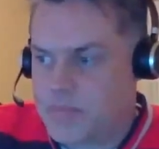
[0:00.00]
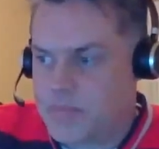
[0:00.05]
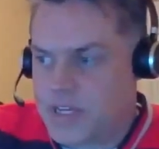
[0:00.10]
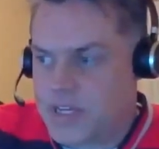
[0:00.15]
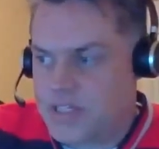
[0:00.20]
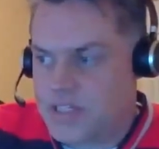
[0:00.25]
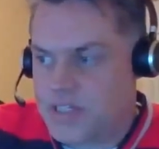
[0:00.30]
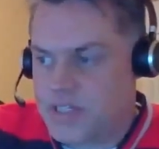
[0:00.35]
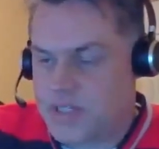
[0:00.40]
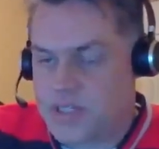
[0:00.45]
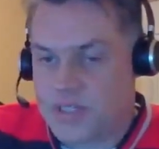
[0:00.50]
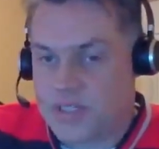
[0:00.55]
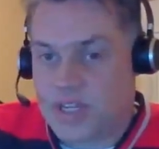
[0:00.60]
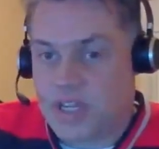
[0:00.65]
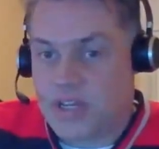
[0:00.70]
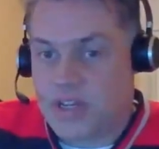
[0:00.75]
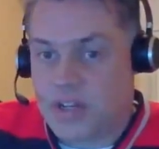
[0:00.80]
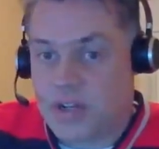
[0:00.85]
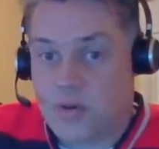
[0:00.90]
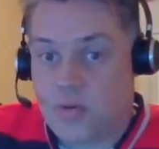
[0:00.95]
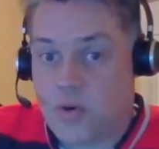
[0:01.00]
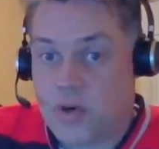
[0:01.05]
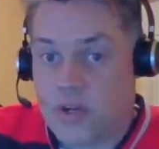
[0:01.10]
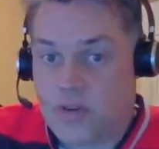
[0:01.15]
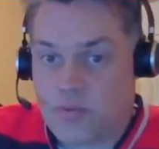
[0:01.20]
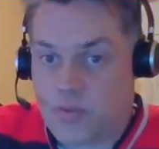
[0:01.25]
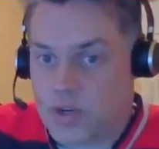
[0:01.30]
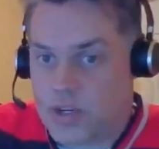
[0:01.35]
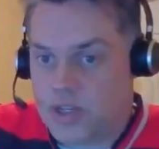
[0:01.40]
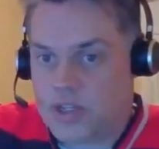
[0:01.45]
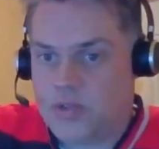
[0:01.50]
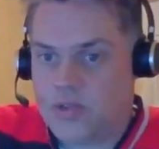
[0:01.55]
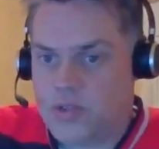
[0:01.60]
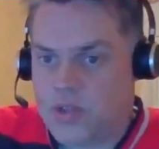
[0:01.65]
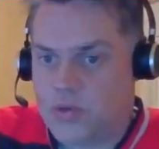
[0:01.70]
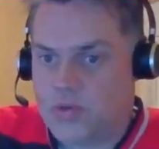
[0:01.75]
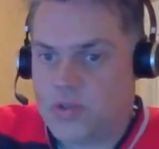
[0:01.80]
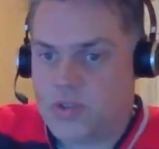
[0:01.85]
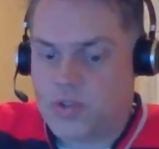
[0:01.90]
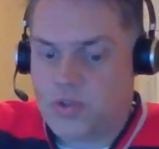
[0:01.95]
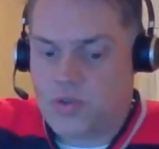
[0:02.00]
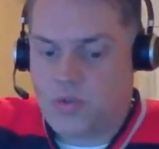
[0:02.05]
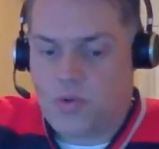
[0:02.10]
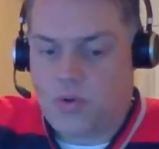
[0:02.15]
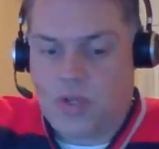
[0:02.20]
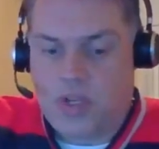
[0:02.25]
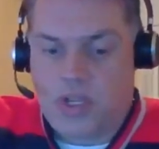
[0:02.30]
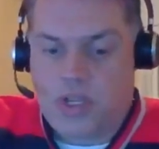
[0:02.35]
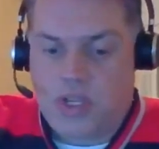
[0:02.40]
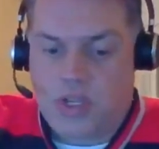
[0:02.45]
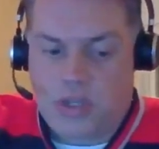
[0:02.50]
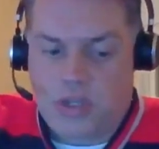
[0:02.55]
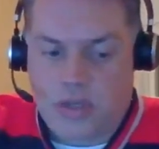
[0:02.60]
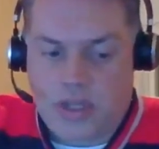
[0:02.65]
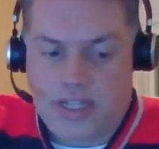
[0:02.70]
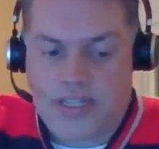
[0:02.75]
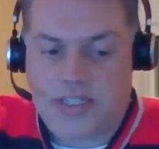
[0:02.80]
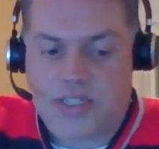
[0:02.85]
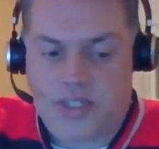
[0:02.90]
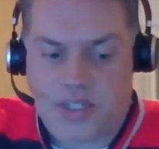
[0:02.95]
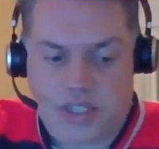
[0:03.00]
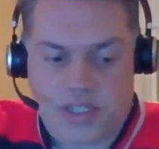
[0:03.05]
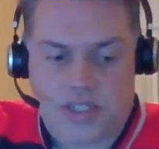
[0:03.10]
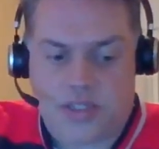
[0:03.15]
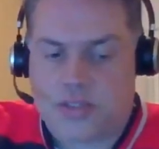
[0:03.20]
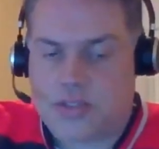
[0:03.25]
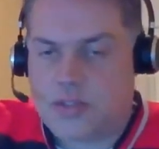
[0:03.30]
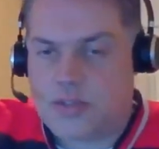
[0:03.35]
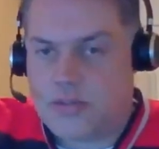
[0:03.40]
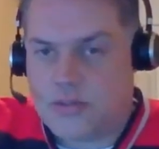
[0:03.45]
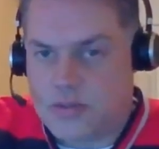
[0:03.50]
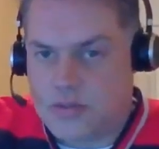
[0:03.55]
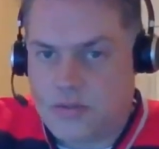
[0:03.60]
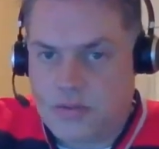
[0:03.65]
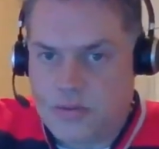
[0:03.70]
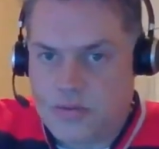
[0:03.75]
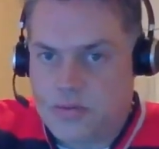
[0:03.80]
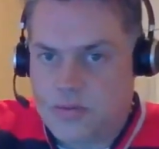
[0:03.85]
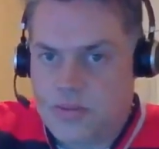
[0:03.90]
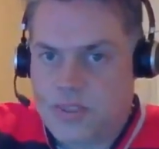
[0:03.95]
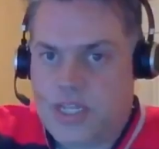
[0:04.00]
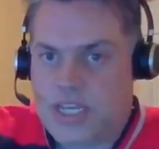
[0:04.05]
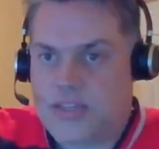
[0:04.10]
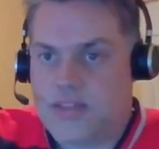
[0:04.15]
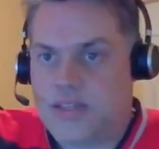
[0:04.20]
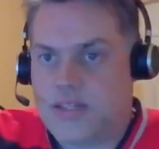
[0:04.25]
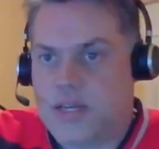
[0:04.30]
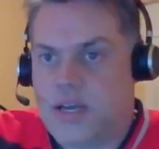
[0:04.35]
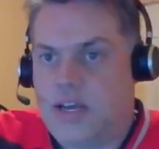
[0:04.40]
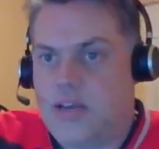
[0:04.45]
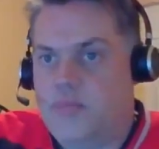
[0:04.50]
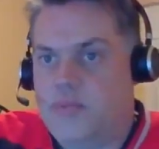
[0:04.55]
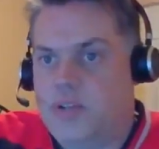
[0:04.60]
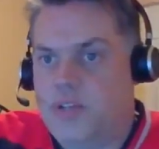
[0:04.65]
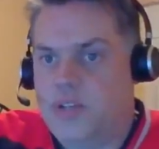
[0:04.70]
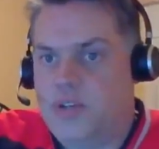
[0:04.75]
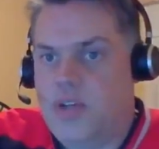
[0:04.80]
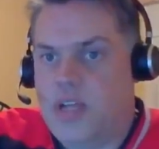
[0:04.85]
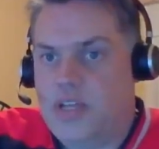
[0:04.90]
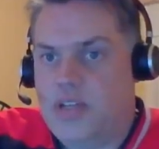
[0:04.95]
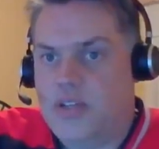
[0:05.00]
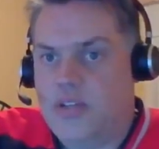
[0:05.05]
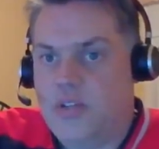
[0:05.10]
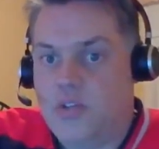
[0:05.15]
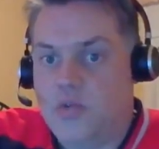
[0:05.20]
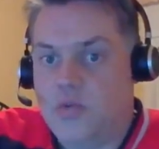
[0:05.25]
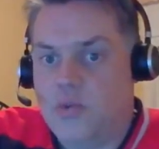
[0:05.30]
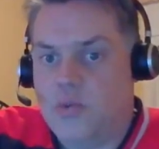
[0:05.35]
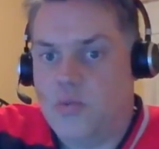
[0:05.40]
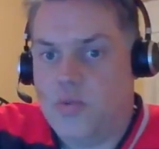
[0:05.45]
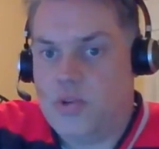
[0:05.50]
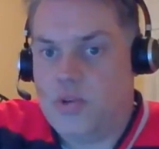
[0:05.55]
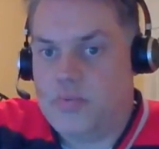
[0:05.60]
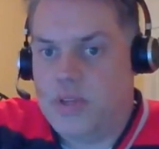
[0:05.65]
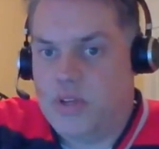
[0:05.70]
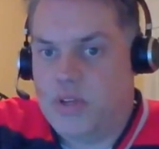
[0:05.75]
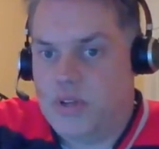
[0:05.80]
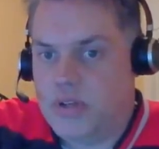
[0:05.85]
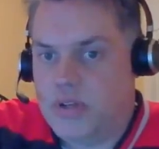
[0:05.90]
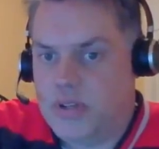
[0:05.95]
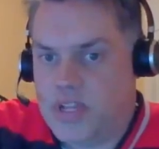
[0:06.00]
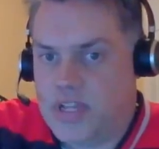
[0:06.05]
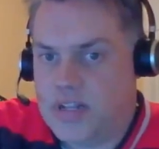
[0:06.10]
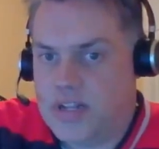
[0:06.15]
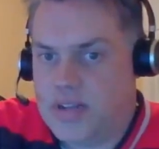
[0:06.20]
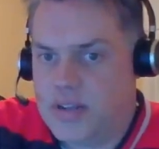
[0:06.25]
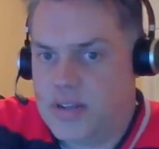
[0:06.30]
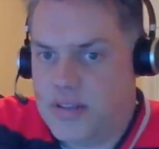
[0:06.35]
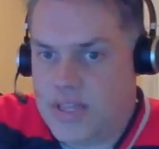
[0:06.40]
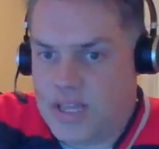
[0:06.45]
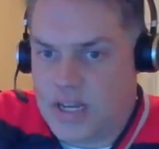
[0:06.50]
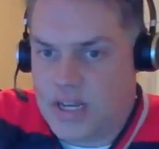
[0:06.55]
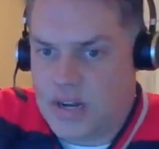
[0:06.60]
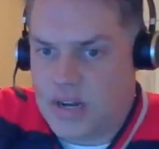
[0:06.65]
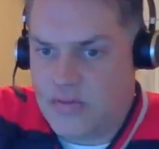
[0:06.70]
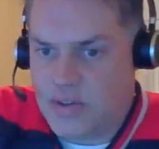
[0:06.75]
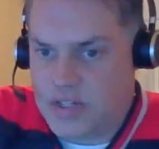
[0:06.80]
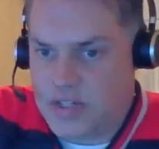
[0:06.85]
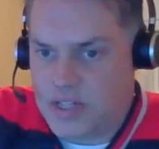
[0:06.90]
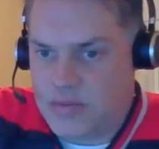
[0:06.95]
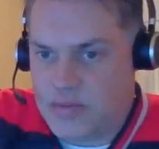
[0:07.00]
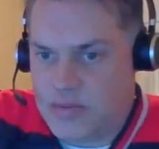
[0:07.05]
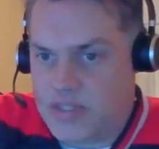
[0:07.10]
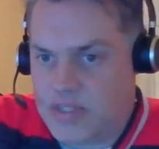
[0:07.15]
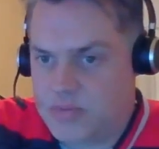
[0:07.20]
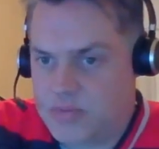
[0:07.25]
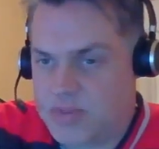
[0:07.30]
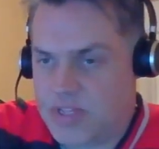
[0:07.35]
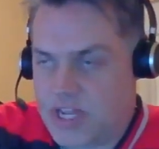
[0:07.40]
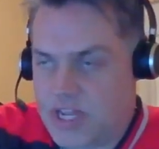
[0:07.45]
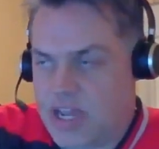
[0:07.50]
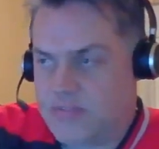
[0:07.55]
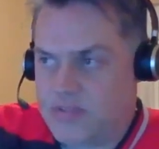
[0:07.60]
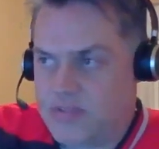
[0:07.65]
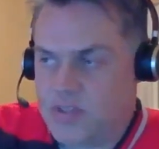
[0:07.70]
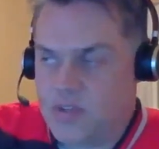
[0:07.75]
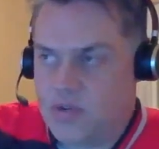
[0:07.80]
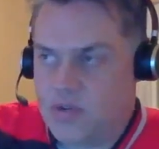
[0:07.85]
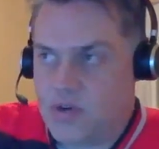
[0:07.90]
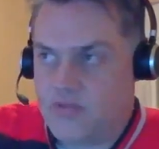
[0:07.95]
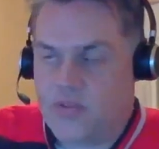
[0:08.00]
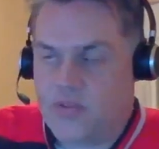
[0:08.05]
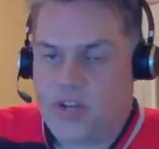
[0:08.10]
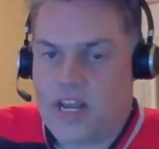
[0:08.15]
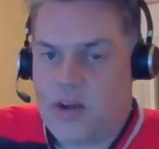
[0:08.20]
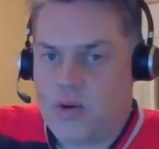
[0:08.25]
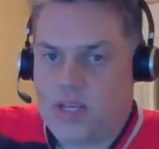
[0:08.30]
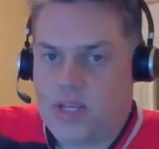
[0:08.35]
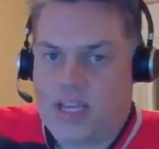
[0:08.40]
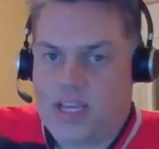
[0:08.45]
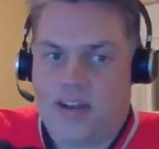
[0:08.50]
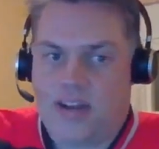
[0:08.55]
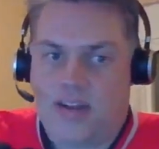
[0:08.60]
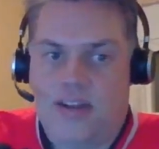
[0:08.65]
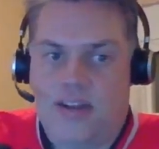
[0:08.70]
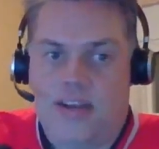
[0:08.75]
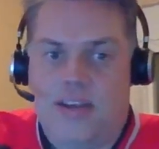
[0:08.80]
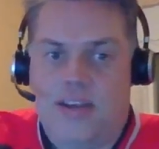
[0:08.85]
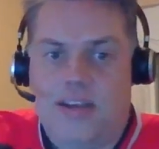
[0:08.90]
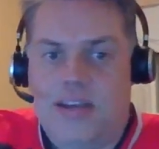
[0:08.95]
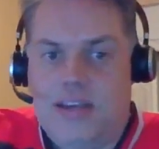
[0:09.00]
They might just decide, you know what, we're going to lose those two. Let's just take the time and do the rebuild that every team seems to have to do every now and again.